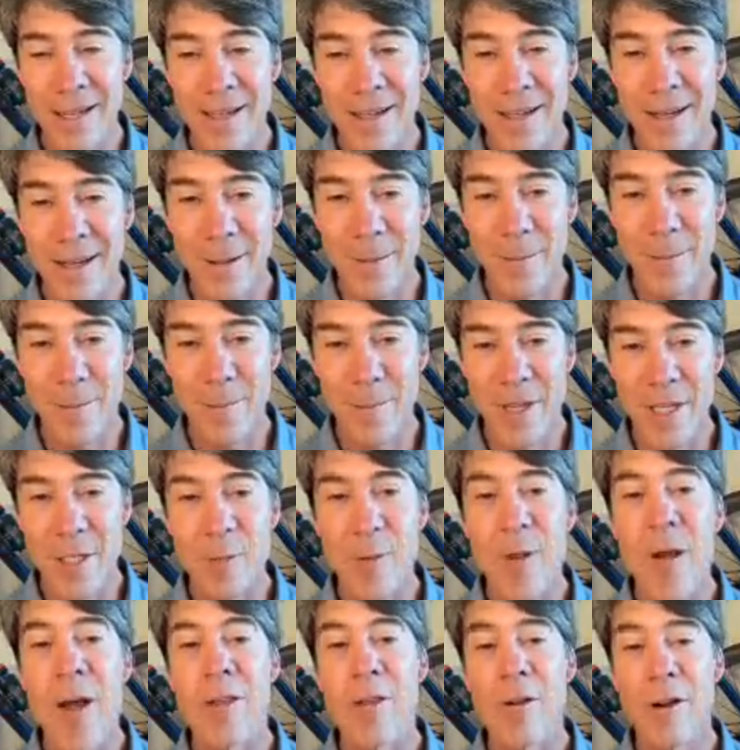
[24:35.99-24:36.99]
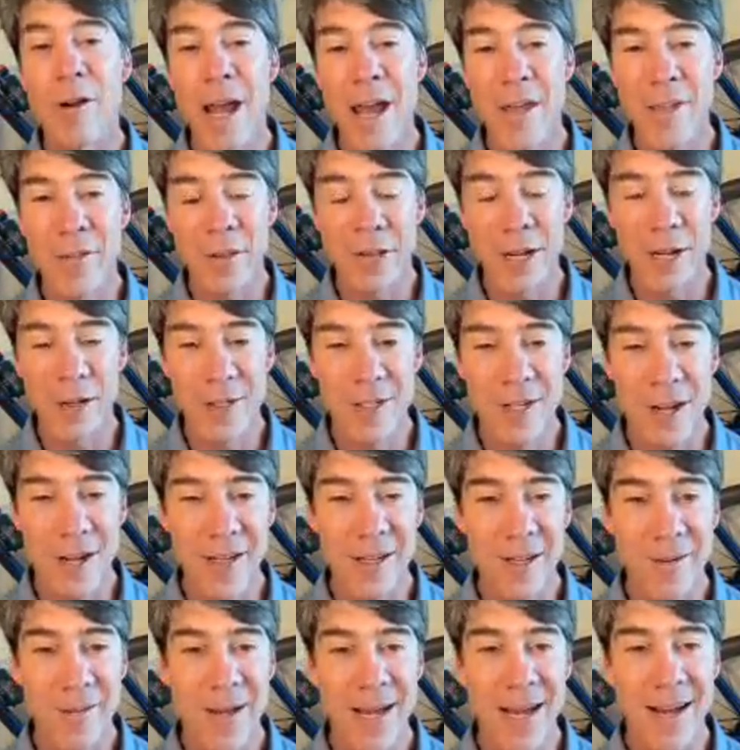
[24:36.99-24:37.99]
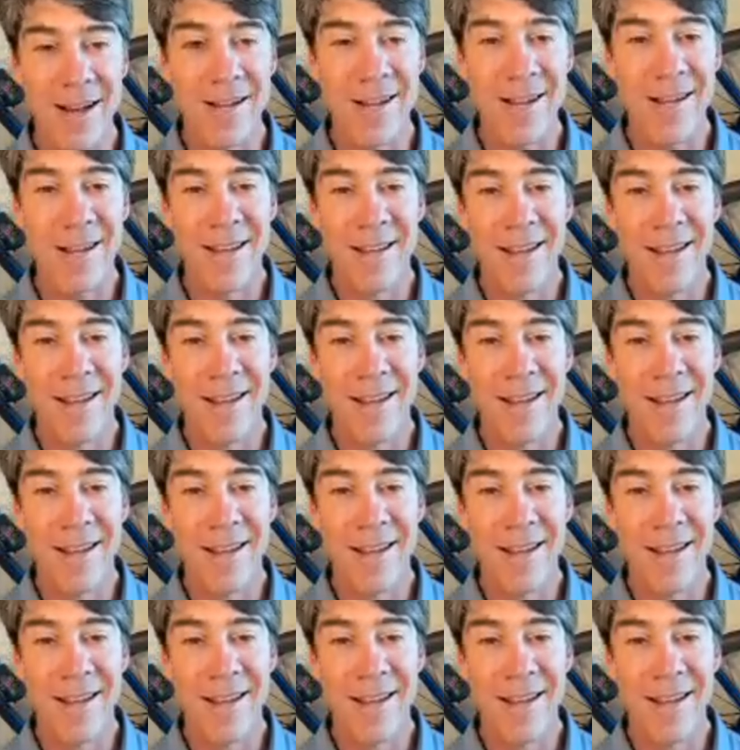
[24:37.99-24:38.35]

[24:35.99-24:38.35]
Um, this other athlete I was talking about,